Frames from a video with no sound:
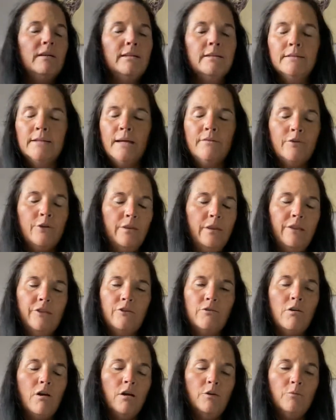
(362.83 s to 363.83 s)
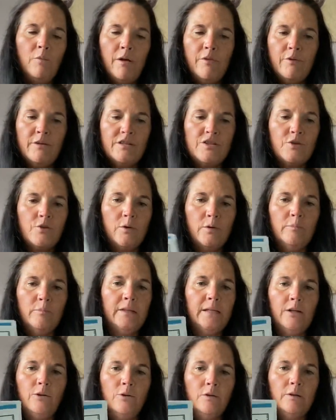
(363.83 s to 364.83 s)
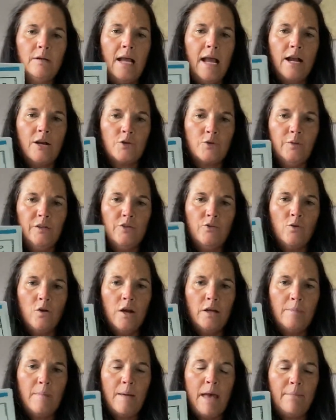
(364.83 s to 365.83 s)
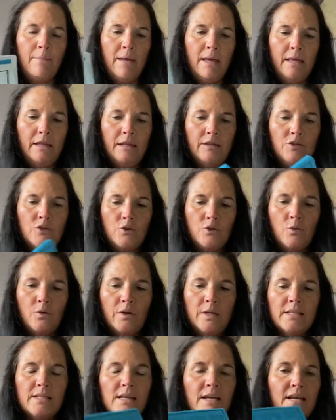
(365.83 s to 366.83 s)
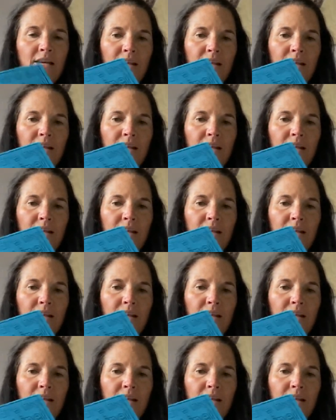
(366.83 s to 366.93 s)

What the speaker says: level that they're on, whether it's scribbling or actually drawing Map-Man in stories,